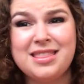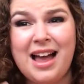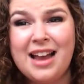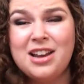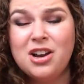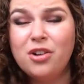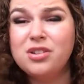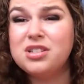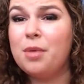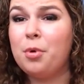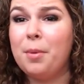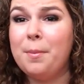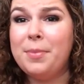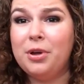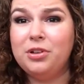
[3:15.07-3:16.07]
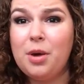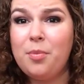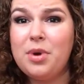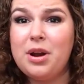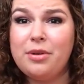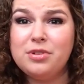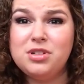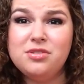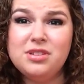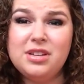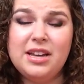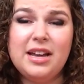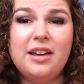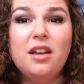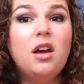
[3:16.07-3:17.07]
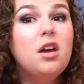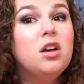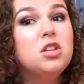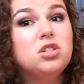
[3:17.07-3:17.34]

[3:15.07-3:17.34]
I noticed a lot more buildup when I was using it.